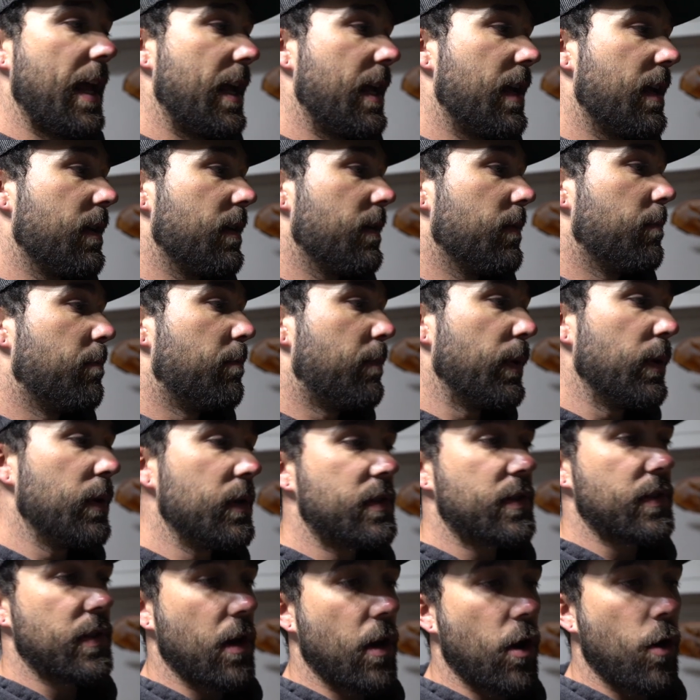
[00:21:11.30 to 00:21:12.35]
a
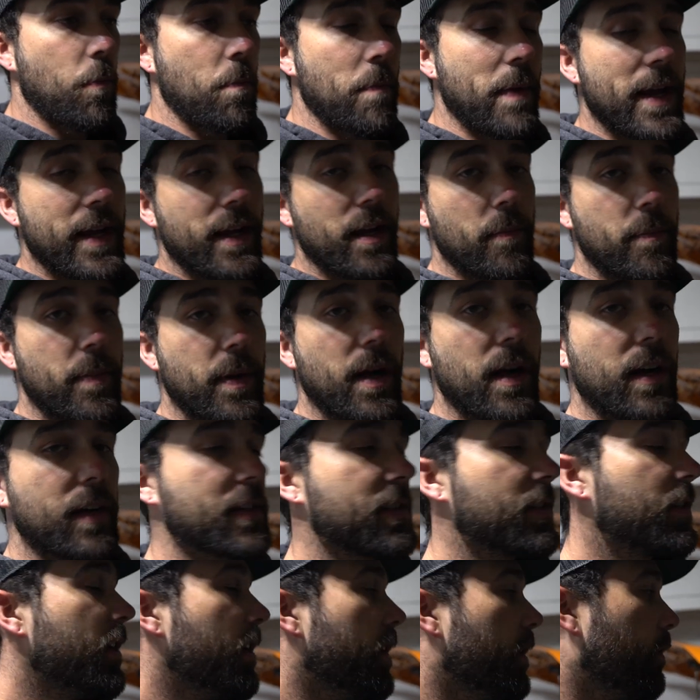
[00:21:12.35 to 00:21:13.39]
Boost Omega
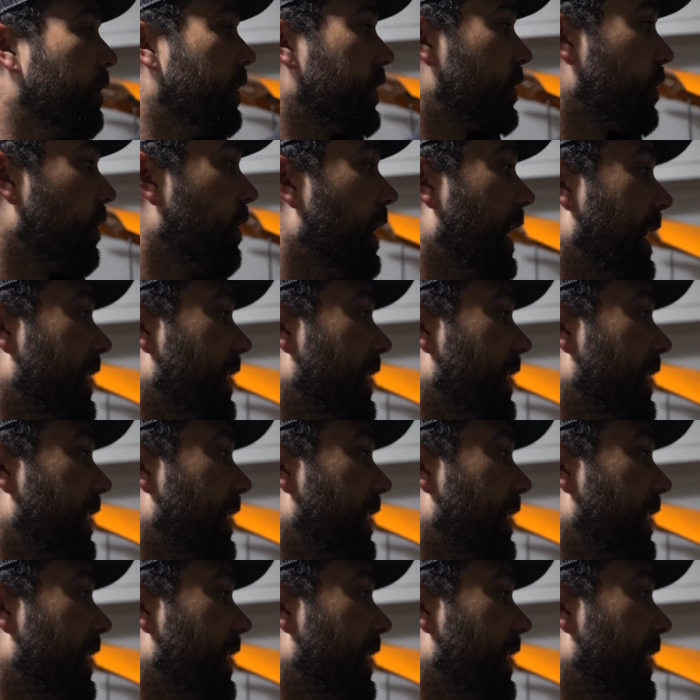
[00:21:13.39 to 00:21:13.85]
box, which will